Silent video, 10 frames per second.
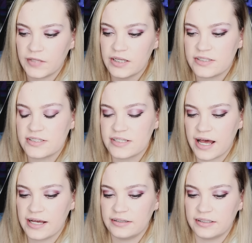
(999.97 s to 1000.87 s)
it's
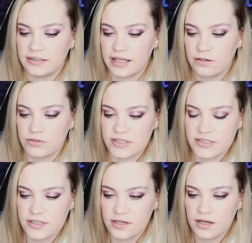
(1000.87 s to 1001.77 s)
sad that that
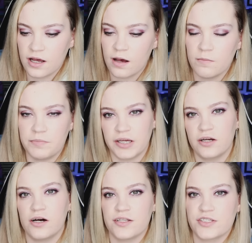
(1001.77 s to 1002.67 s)
was a big
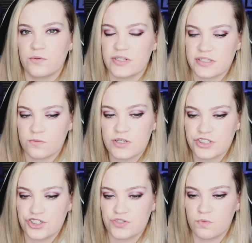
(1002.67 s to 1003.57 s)
consequence. And it
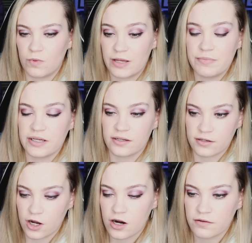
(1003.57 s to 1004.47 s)
wasn't just
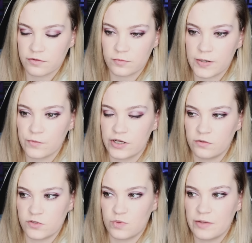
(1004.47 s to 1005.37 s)
wiping Kara from her memory. It
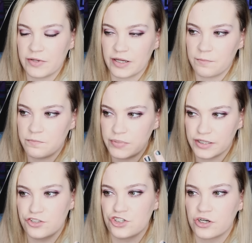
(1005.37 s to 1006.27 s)
was wiping a
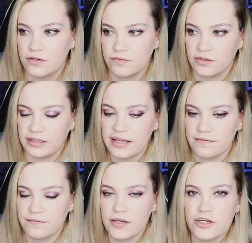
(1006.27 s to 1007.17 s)
big chunk of her life.